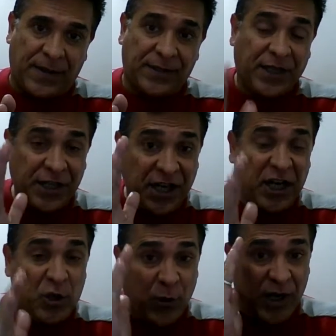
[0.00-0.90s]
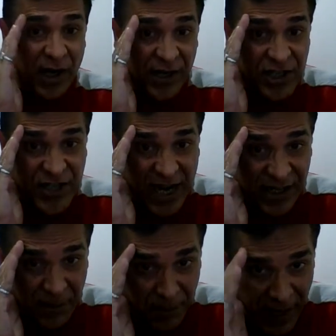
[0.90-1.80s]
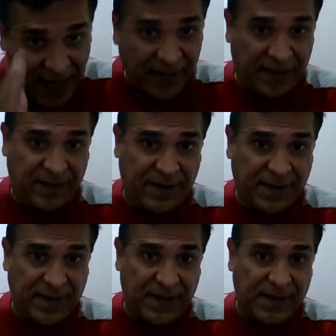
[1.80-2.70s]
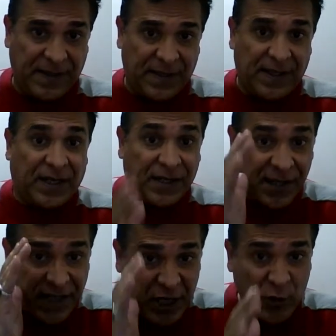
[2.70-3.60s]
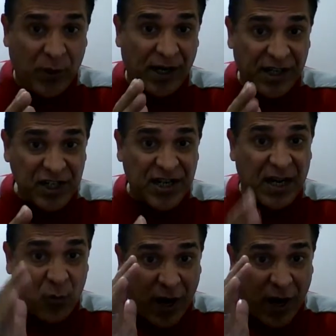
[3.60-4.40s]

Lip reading: The day you will understand the plan, the day you will understand